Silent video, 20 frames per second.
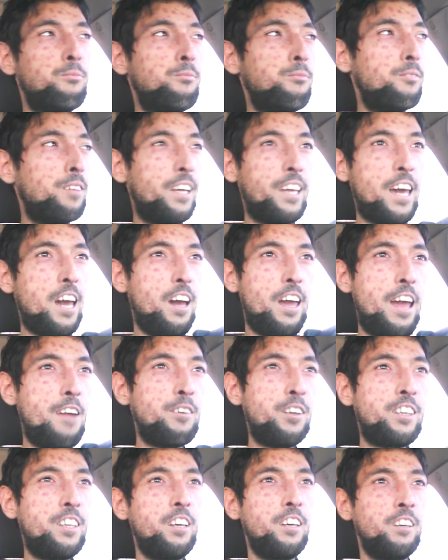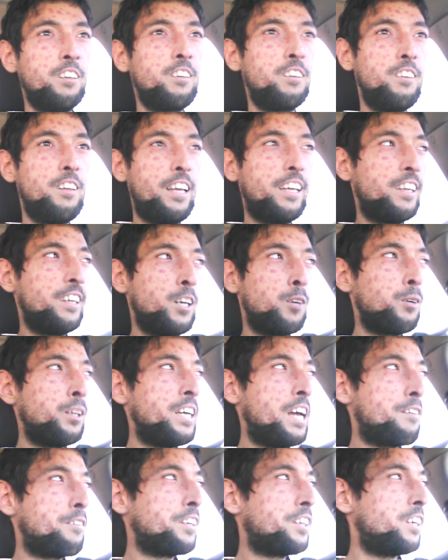Like everything. Like
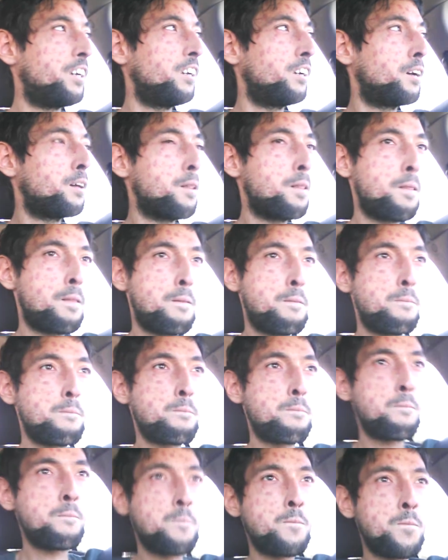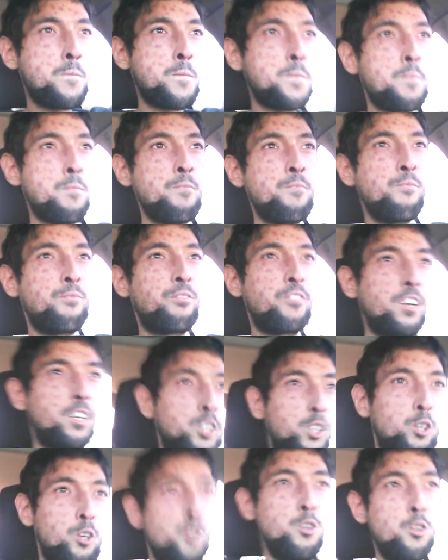literally everything.
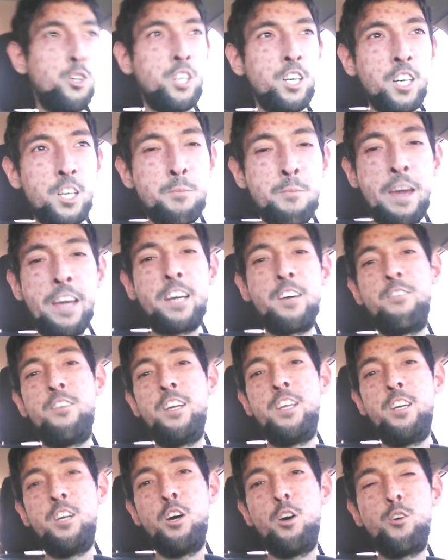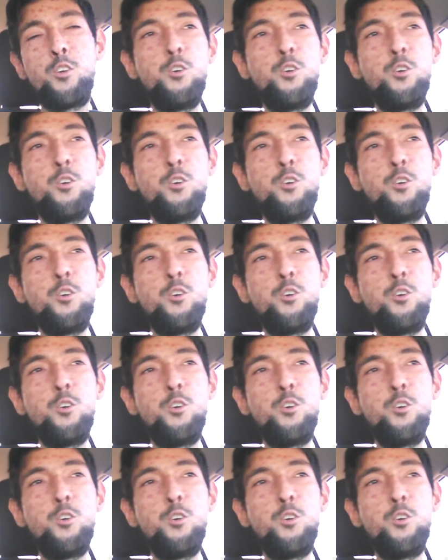So you could make a video.